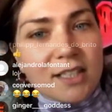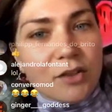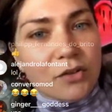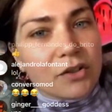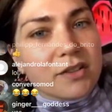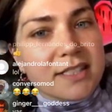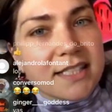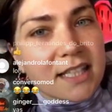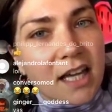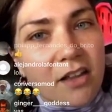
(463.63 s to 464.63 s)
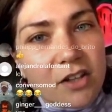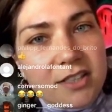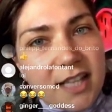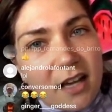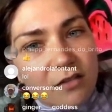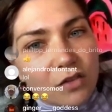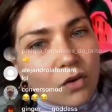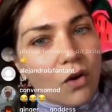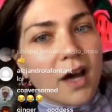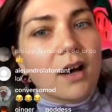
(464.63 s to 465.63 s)
through and see the other side of the
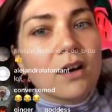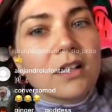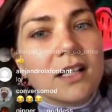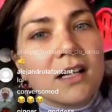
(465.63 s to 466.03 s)
coil.